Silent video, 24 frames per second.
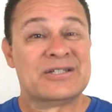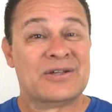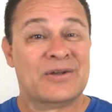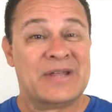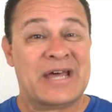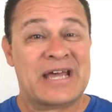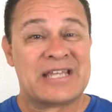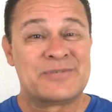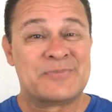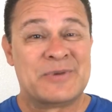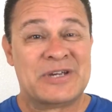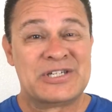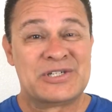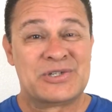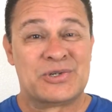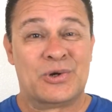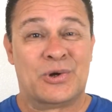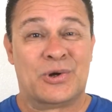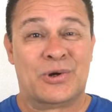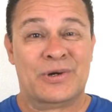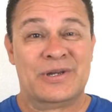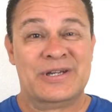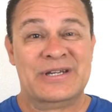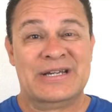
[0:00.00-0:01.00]
so that's my
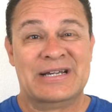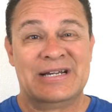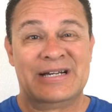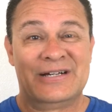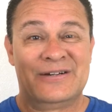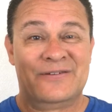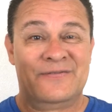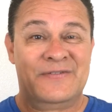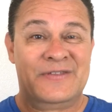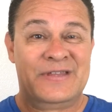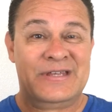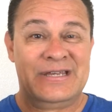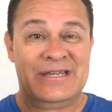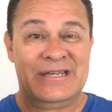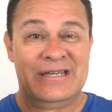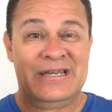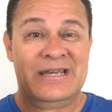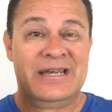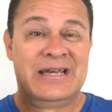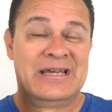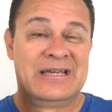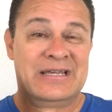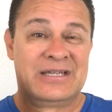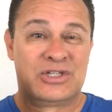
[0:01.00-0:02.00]
story of
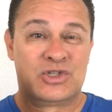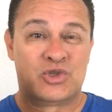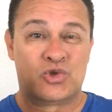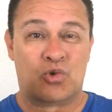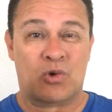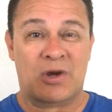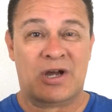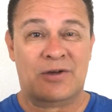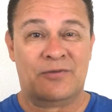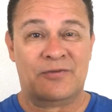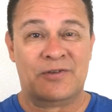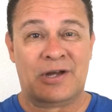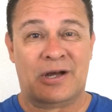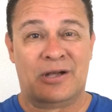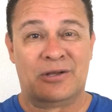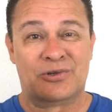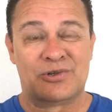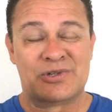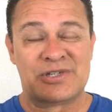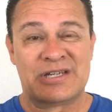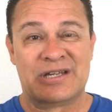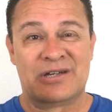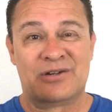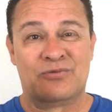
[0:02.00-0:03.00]
the
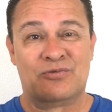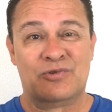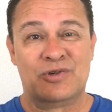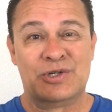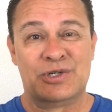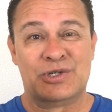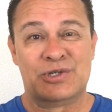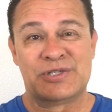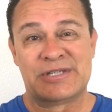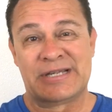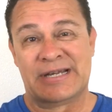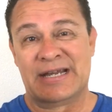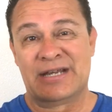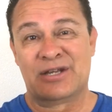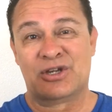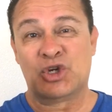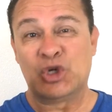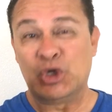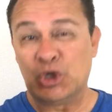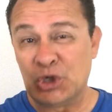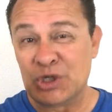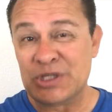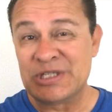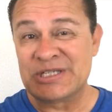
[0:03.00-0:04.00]
$12 set of wheels that I
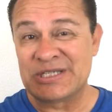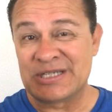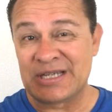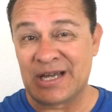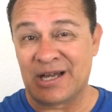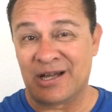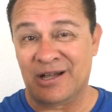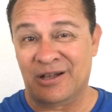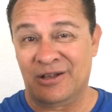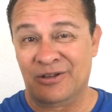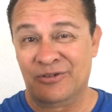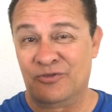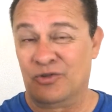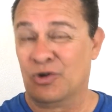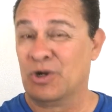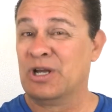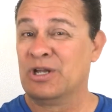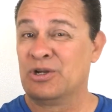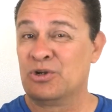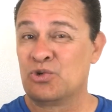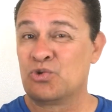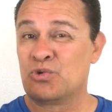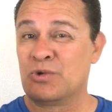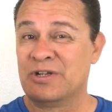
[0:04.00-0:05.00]
could sell for
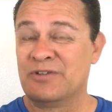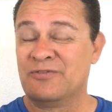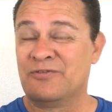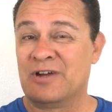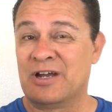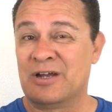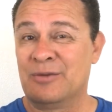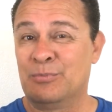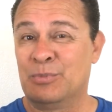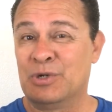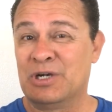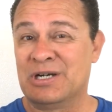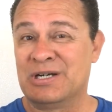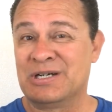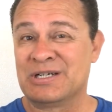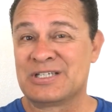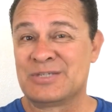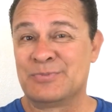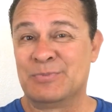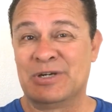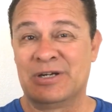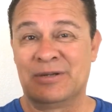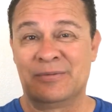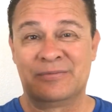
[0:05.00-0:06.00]
125
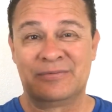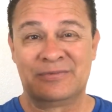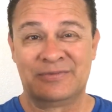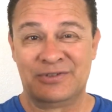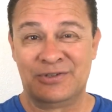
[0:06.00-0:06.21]
bucks, but